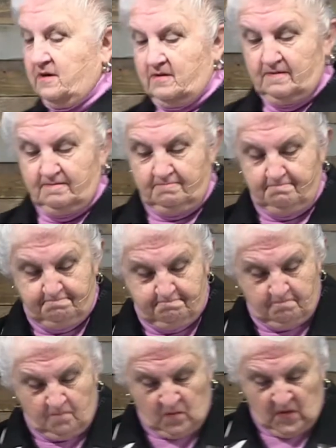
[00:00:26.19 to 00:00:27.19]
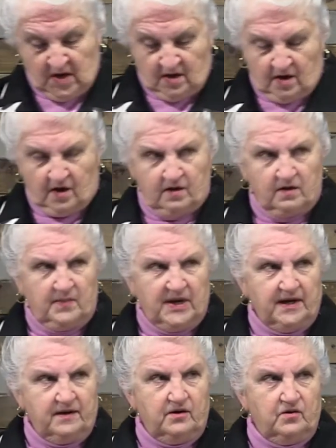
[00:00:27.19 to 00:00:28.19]
go. All
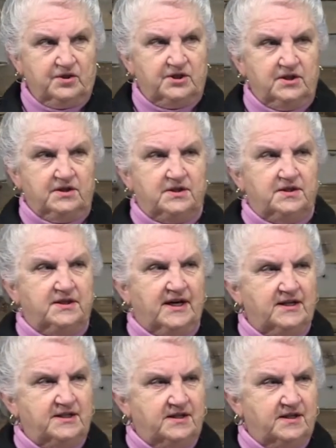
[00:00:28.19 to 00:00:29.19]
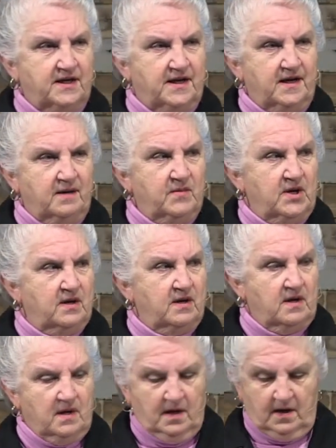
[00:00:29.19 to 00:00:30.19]
about Gnosis. That's the name
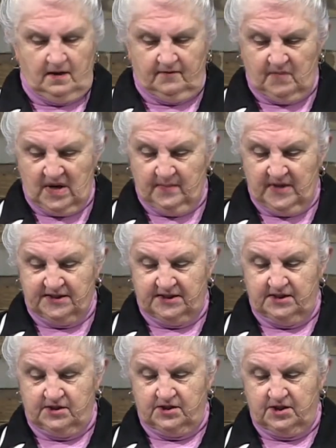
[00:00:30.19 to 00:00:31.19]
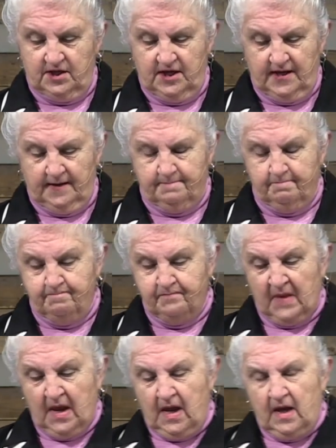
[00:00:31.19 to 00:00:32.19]
of my message today.
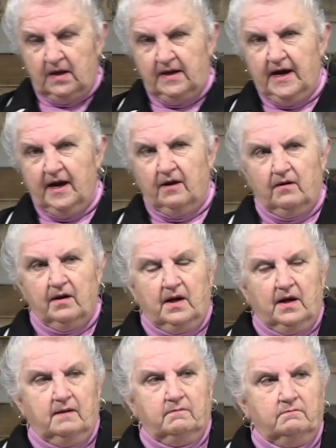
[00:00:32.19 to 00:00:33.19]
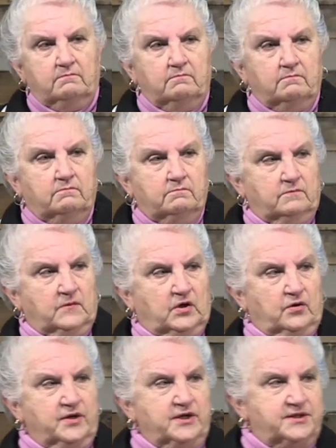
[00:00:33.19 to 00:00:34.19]
Now,
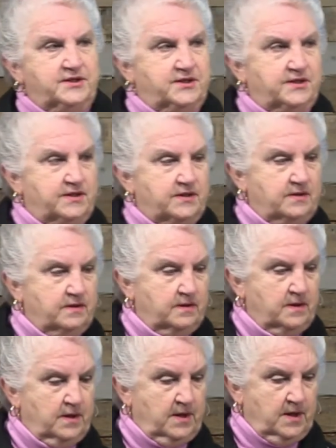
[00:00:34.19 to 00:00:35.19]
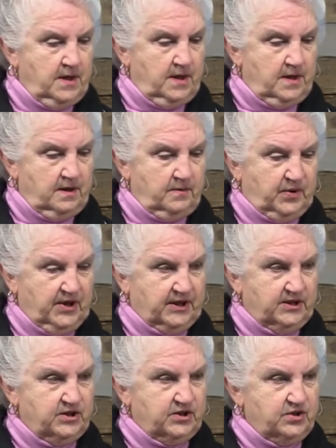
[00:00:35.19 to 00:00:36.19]
Chris,
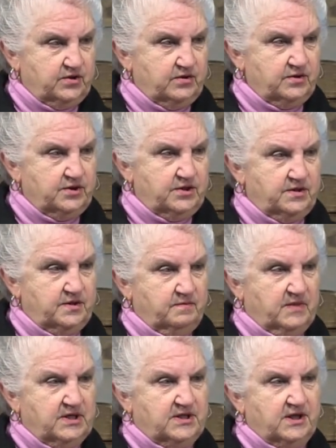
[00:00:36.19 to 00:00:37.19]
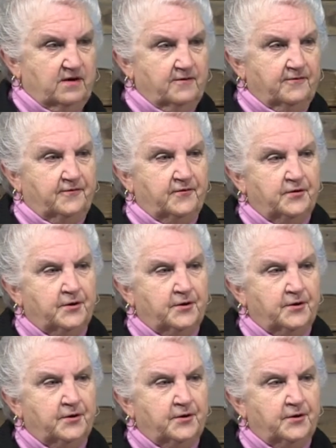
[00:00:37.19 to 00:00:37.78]
practitioners, myself,